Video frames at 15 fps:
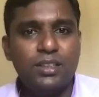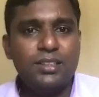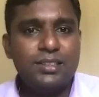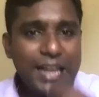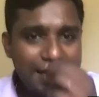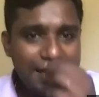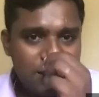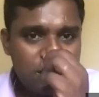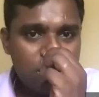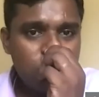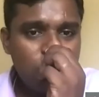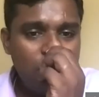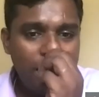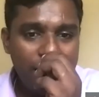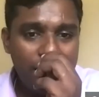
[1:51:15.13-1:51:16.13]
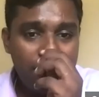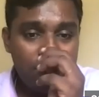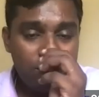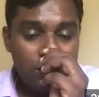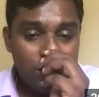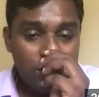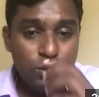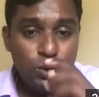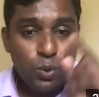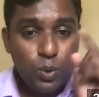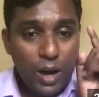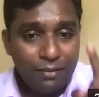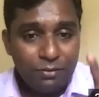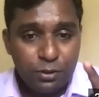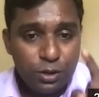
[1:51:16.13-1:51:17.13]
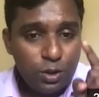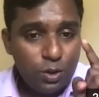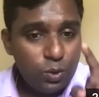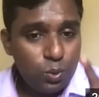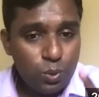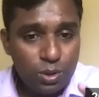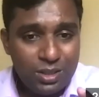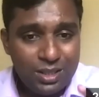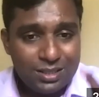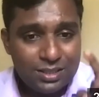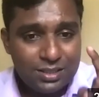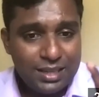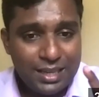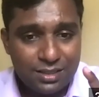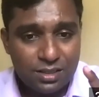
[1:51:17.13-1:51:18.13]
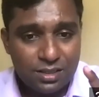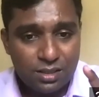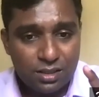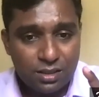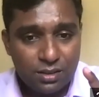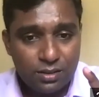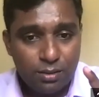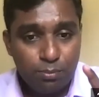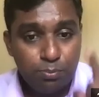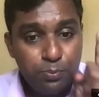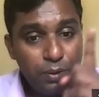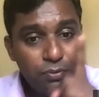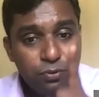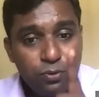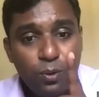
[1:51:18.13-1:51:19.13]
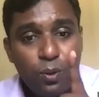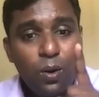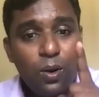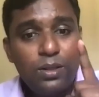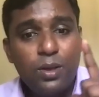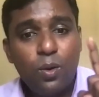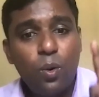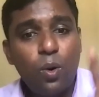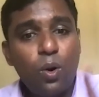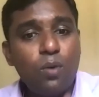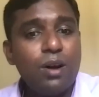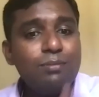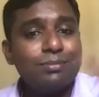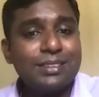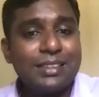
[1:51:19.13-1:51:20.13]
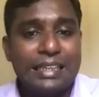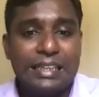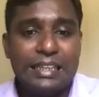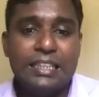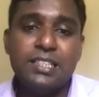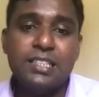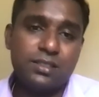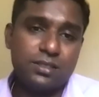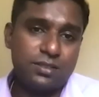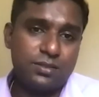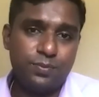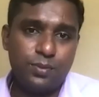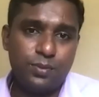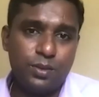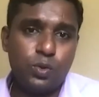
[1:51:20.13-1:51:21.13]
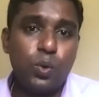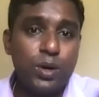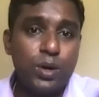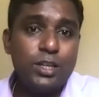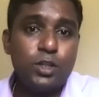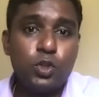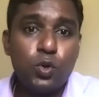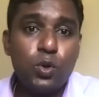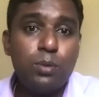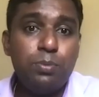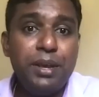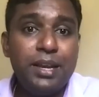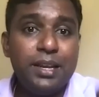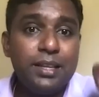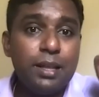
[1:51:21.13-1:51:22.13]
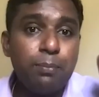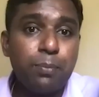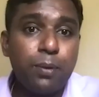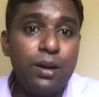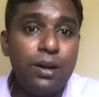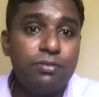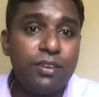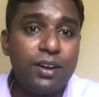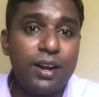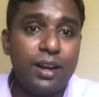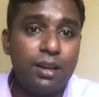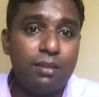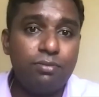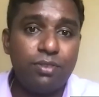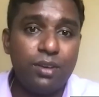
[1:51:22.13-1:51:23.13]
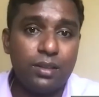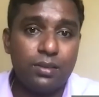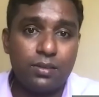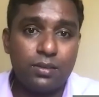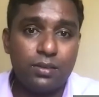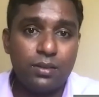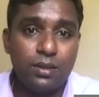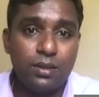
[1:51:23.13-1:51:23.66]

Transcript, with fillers: That's why you have to do this test before the ovum release. So it should be in the proliferative phase,